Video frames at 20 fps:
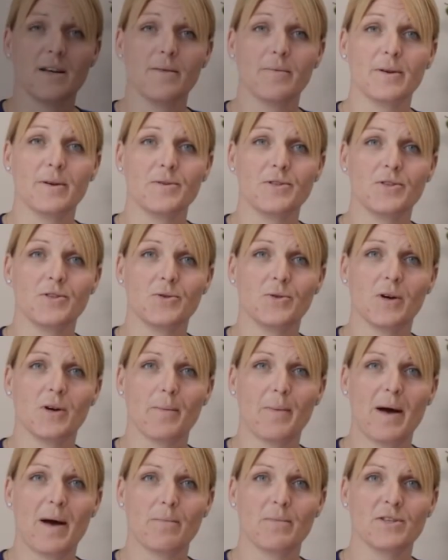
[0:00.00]
I'm going to talk
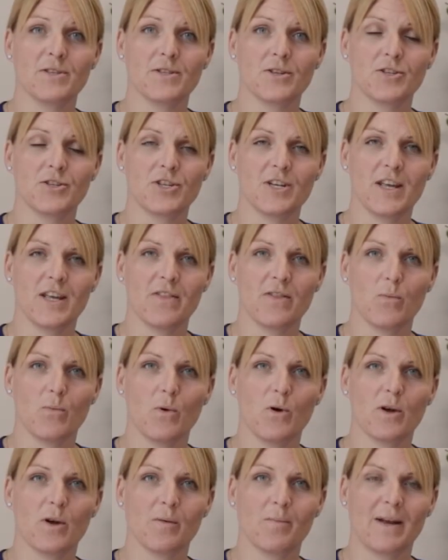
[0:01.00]
about misogyny in the
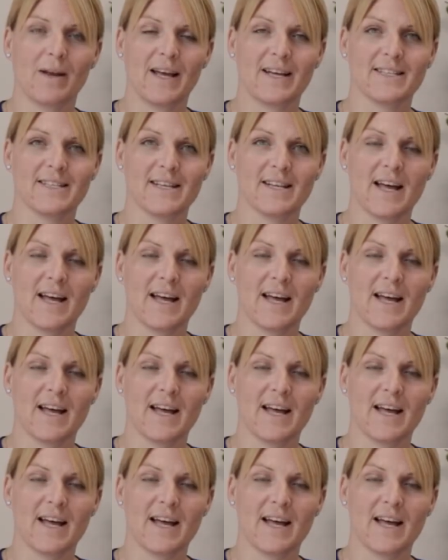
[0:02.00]
workplace